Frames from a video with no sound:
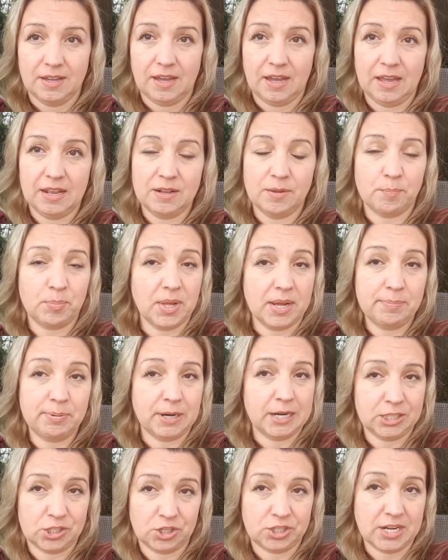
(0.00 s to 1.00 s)
And the blood
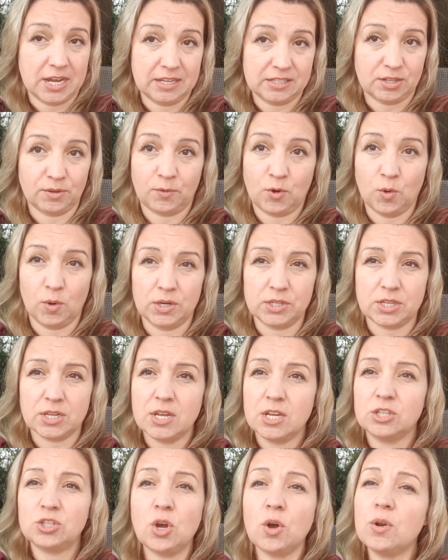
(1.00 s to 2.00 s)
pressure test, of course,
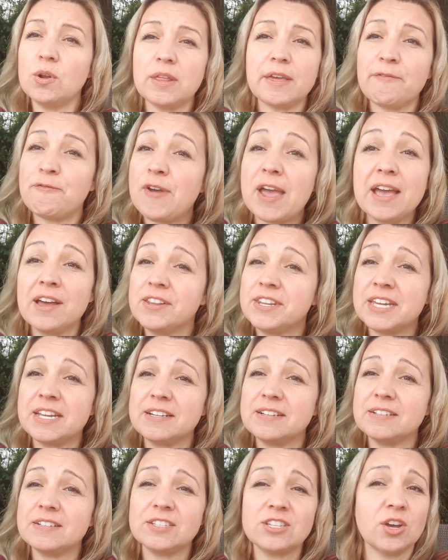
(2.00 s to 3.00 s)
totally failed
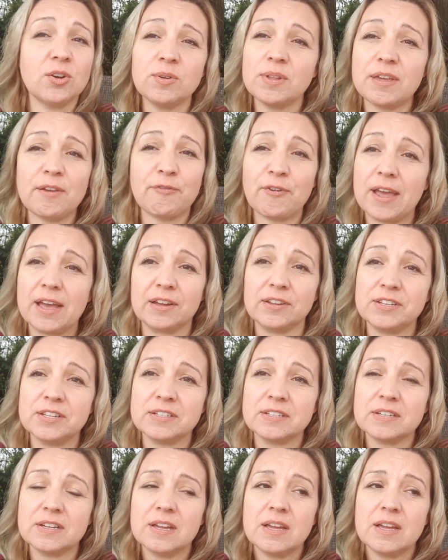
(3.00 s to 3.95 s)
it. Totally failed.